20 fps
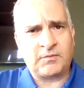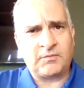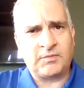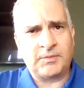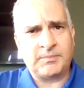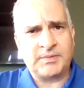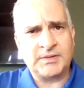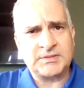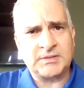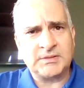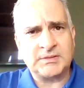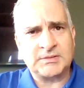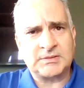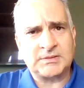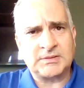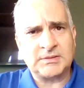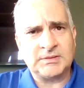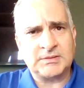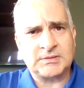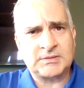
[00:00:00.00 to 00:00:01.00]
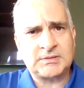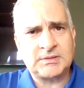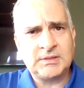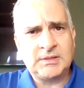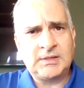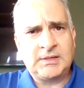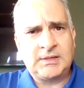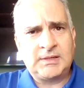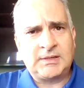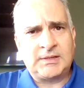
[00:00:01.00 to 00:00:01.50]
the business
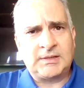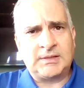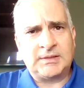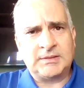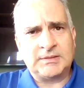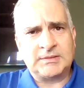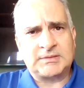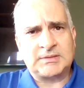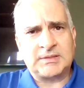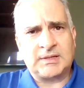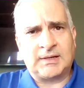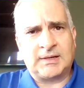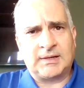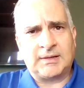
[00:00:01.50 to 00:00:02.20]
is